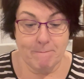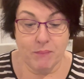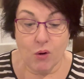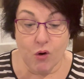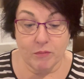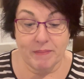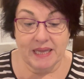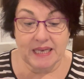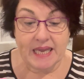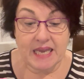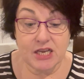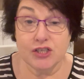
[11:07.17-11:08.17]
pork
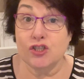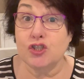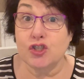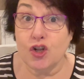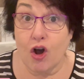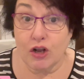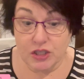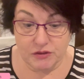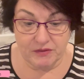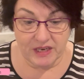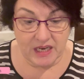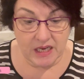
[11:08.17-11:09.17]
belly, Scotch
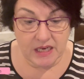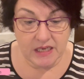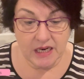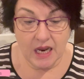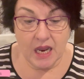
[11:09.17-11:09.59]
fillet.